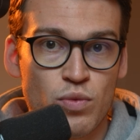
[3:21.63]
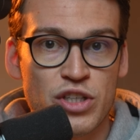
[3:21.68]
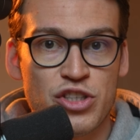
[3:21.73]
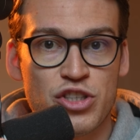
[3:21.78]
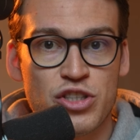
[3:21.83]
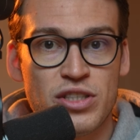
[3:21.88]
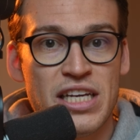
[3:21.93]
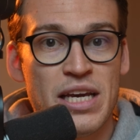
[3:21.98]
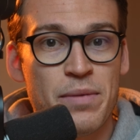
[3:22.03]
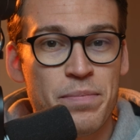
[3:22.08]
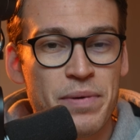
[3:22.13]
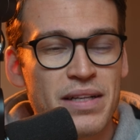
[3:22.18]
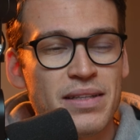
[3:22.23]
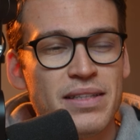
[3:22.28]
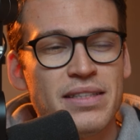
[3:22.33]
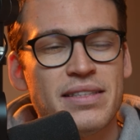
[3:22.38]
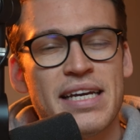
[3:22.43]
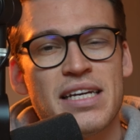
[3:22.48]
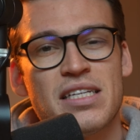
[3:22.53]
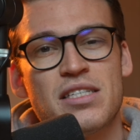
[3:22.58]
which
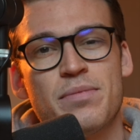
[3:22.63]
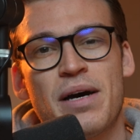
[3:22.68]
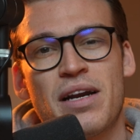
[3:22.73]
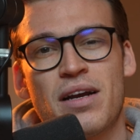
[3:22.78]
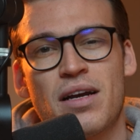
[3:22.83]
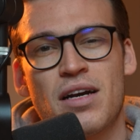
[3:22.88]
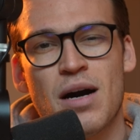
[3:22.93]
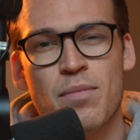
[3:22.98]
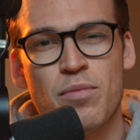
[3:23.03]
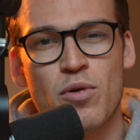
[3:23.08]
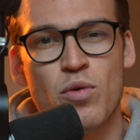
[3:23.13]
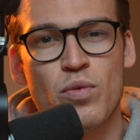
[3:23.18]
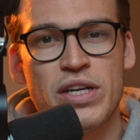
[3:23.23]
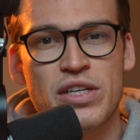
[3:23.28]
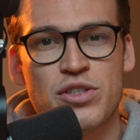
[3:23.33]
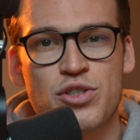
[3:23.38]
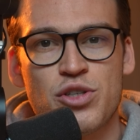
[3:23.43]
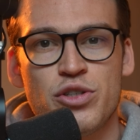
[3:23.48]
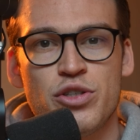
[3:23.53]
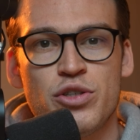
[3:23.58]
typically takes about a couple
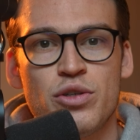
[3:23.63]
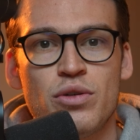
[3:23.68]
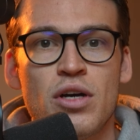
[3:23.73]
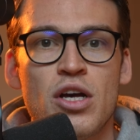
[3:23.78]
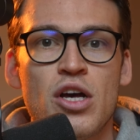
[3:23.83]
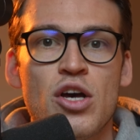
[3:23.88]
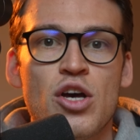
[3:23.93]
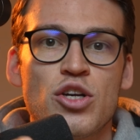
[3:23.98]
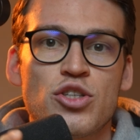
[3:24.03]
weeks to do.